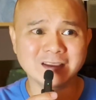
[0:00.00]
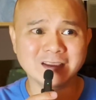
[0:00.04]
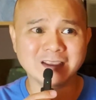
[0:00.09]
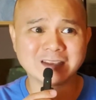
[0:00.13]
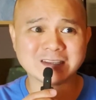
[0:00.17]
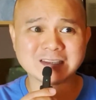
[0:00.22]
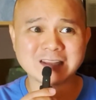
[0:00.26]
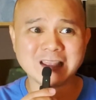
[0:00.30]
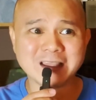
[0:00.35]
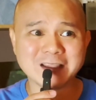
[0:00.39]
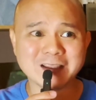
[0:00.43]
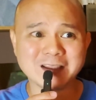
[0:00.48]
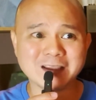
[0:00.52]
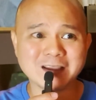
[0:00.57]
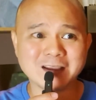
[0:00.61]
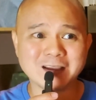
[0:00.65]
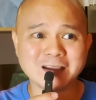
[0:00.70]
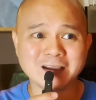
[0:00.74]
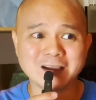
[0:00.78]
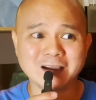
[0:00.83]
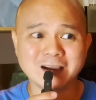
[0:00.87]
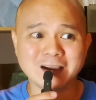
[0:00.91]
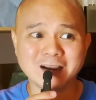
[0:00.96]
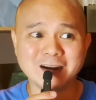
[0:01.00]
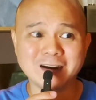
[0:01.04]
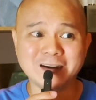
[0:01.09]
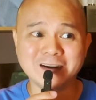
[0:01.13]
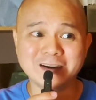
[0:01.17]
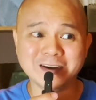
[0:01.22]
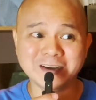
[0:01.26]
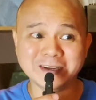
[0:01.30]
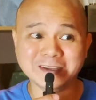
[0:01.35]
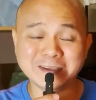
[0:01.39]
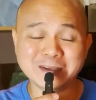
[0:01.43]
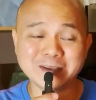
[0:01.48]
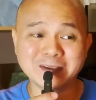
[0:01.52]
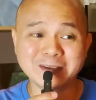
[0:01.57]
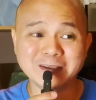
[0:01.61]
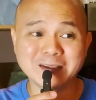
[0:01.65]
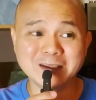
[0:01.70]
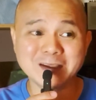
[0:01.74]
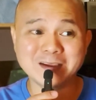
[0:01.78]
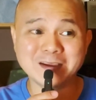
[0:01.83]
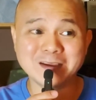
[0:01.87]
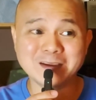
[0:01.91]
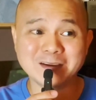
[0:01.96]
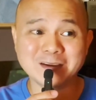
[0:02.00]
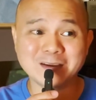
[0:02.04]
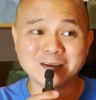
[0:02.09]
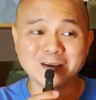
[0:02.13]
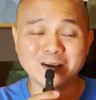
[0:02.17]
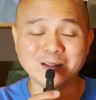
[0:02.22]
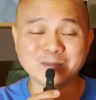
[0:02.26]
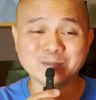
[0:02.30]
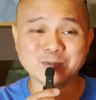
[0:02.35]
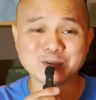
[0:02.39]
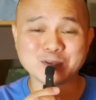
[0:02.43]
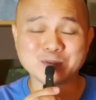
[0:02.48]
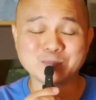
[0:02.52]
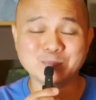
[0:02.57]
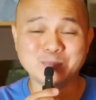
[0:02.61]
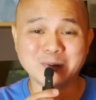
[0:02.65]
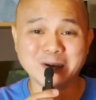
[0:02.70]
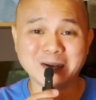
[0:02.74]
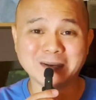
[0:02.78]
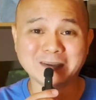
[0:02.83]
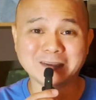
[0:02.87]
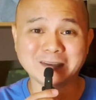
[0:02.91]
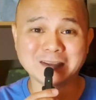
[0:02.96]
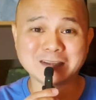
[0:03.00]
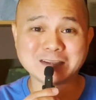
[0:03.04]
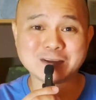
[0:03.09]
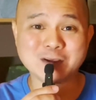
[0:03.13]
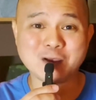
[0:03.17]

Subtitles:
It's like a really almost brainless